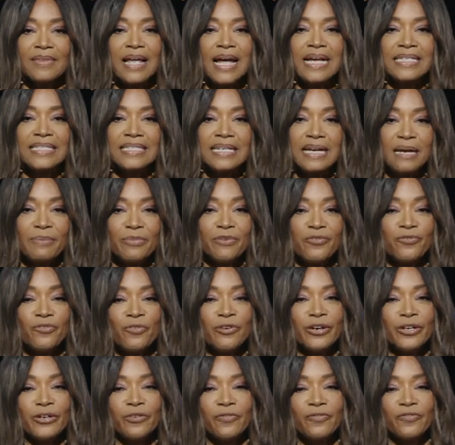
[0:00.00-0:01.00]
I stand
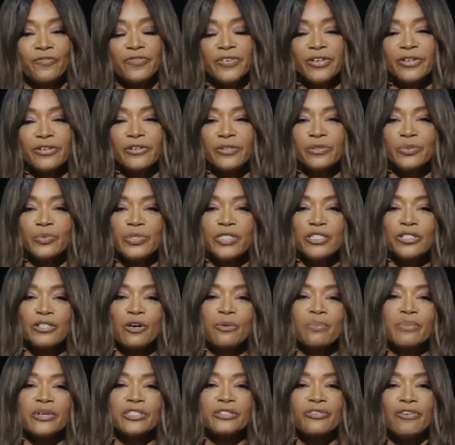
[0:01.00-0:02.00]
before you filled with
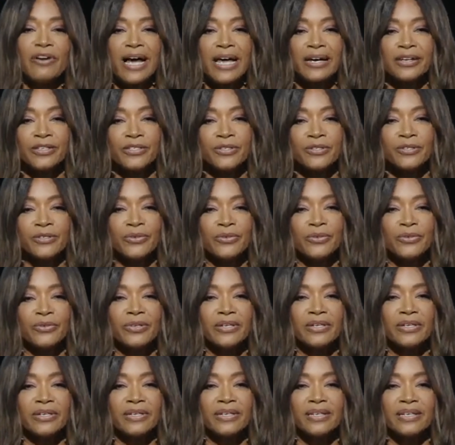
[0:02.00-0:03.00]
so much gratitude.
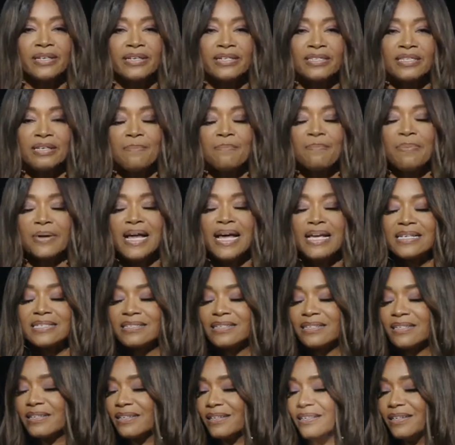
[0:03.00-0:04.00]
It is a
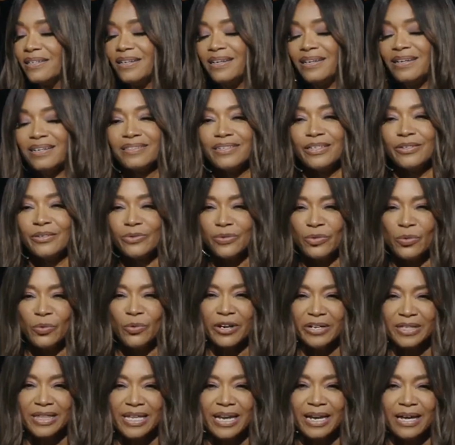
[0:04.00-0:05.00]
blessing to do the
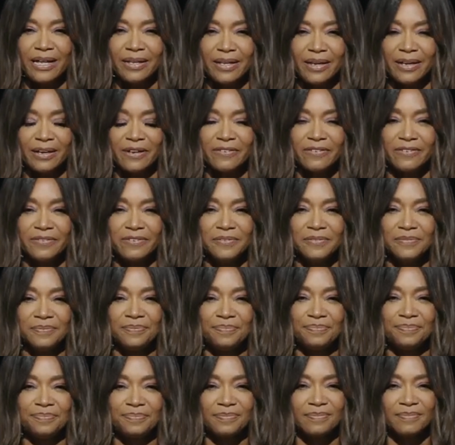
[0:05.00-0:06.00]
work that I love.
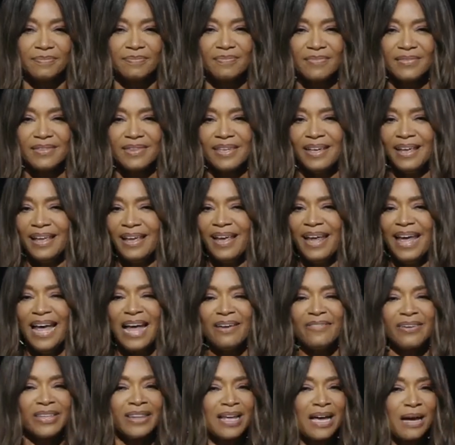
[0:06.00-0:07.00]

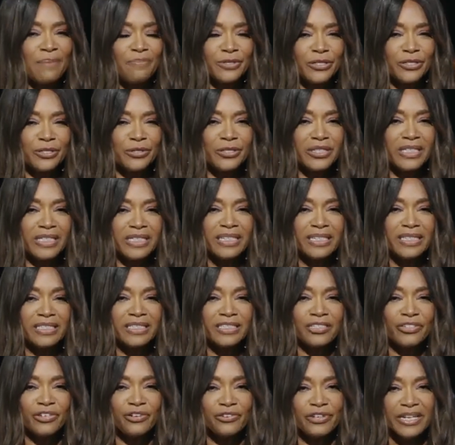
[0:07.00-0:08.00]
Having the opportunity
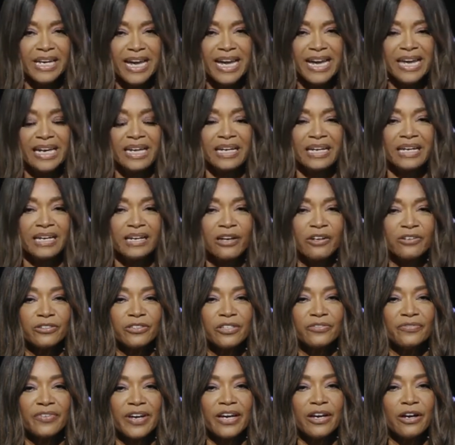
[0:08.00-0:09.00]
to create and
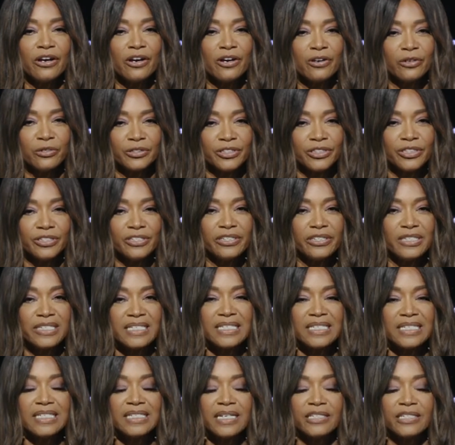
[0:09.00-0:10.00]
cultivate culture
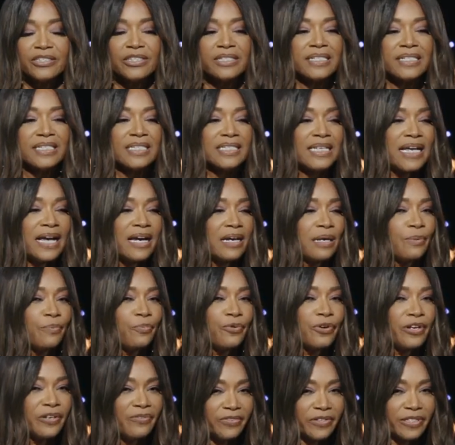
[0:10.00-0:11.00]
is such an exciting
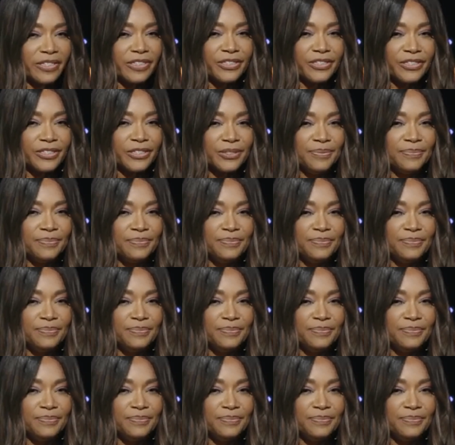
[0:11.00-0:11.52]
privilege.